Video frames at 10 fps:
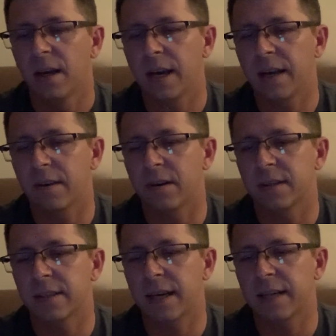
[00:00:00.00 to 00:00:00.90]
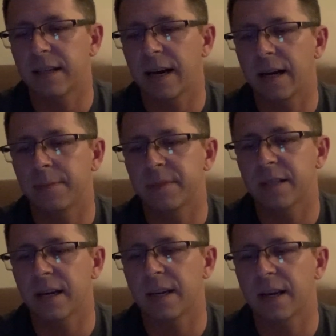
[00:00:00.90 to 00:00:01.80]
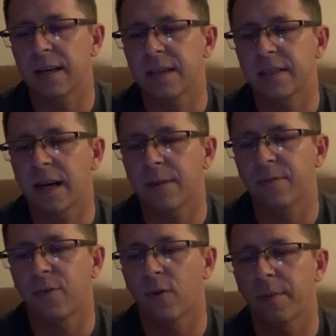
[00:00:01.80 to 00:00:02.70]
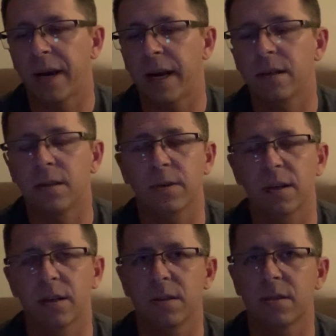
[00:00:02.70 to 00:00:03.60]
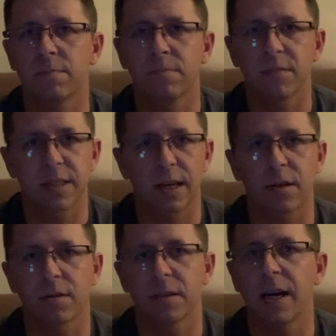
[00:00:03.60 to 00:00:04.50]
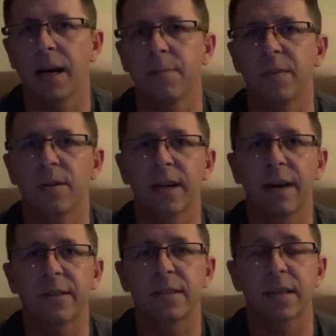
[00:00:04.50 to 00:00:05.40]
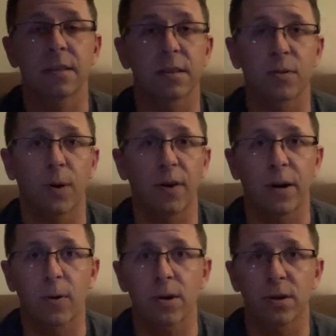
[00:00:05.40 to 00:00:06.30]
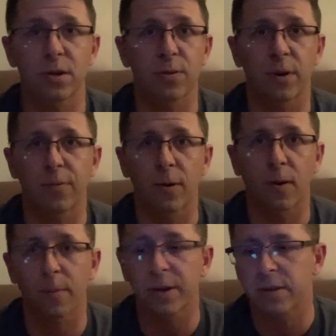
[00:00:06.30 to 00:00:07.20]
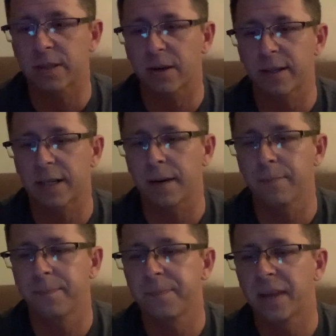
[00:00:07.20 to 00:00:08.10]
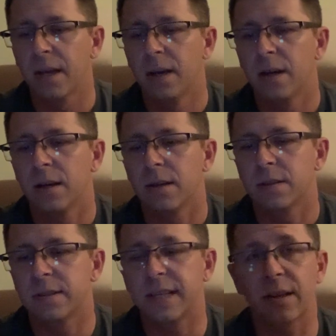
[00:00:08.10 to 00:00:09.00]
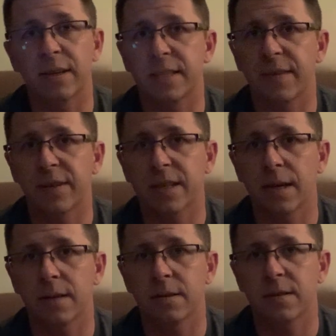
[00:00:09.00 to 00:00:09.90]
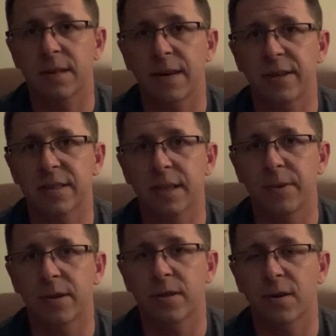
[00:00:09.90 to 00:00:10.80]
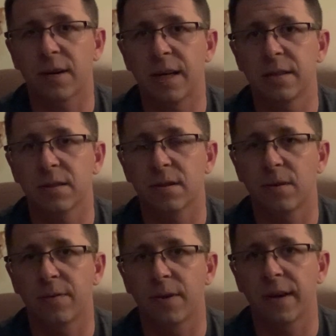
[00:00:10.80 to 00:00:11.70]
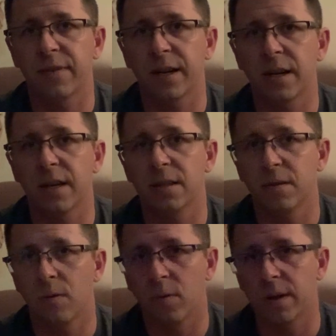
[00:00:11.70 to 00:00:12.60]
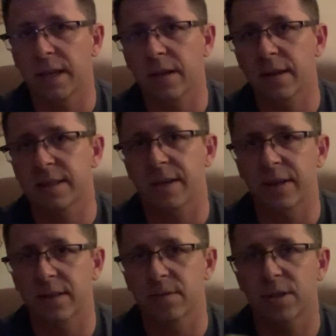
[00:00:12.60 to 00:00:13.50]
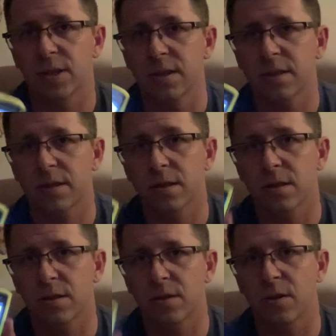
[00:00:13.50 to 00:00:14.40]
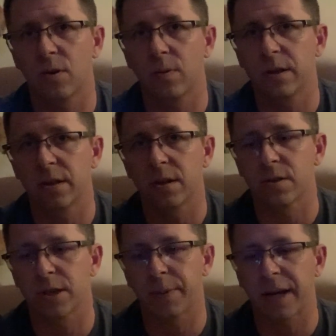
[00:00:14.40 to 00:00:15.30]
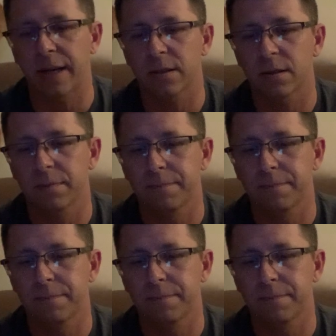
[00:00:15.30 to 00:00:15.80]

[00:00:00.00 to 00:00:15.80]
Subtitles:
And there is a time set and a time format. You can set your time. You can have it set to 12-hour, 24-hour military time. Daylight savings time you can turn on, so if you have that on, when daylight savings switches, so will your GPS.